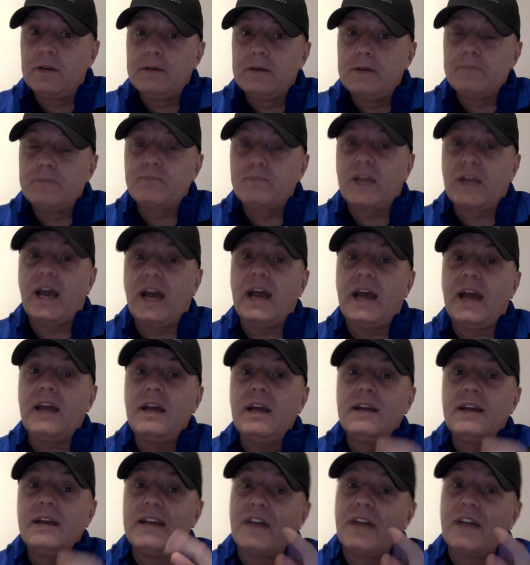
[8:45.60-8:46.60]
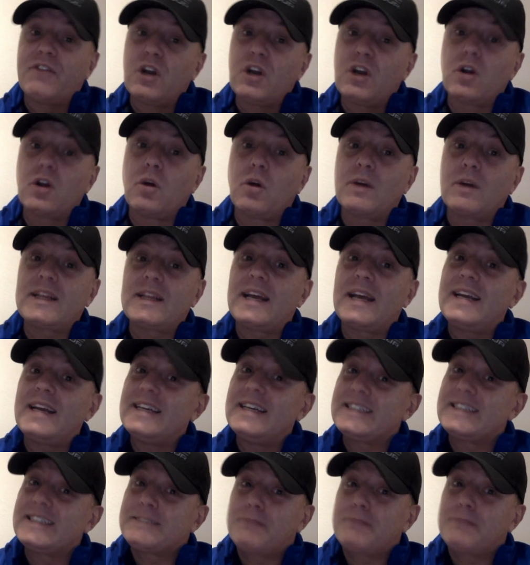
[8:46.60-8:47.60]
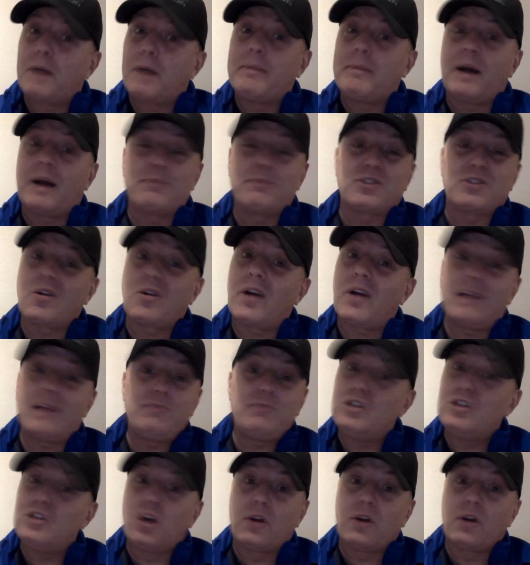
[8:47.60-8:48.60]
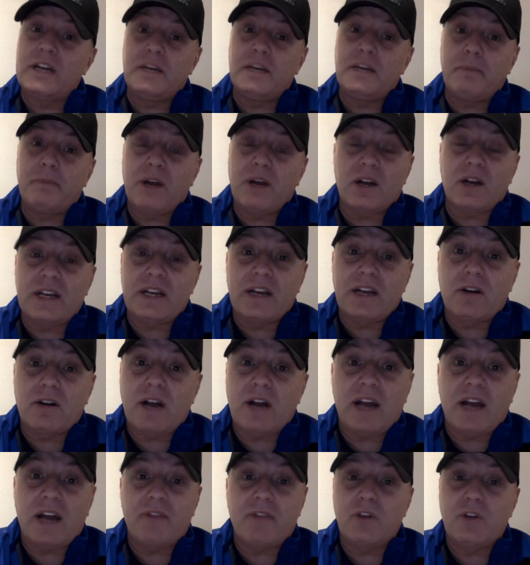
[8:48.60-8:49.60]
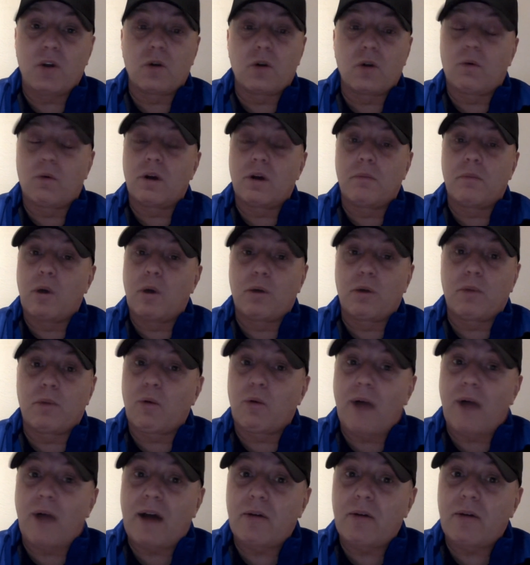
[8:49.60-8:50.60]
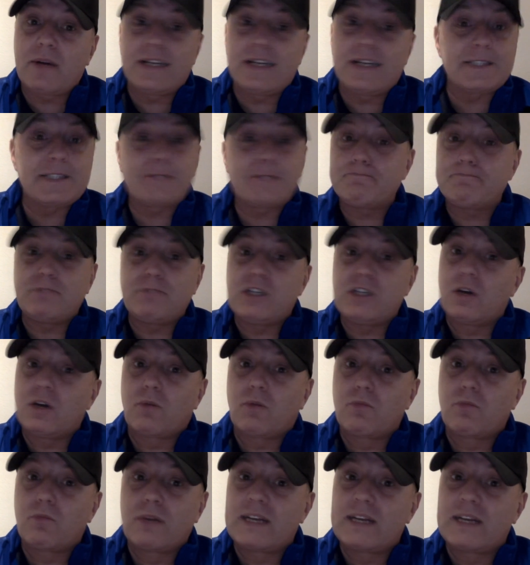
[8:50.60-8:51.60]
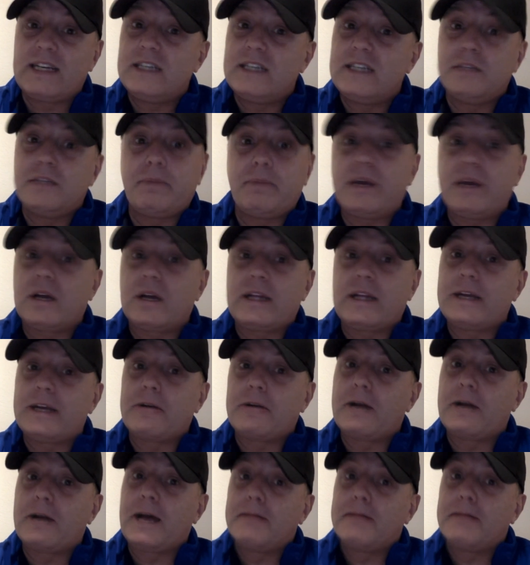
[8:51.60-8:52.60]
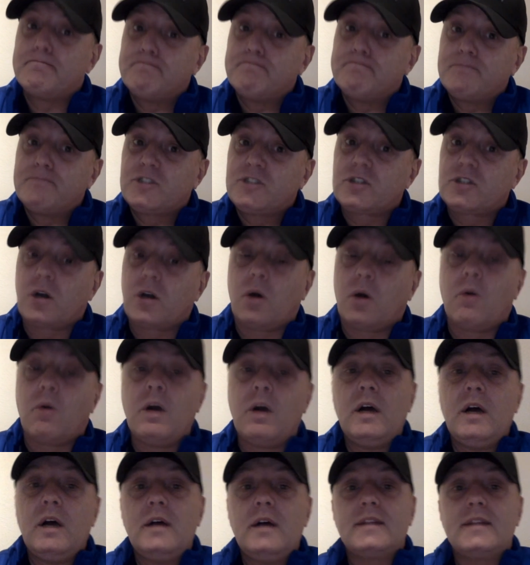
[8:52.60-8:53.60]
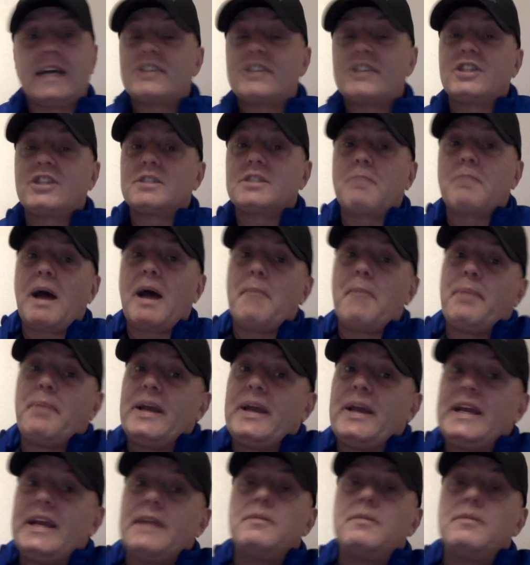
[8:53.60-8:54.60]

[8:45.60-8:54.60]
Okay? Now, if you don't know what that is, I'm sorry, you don't need to be on the internet. If you don't know what a modem or router is, you don't really need to be on the internet. So that's just my opinion.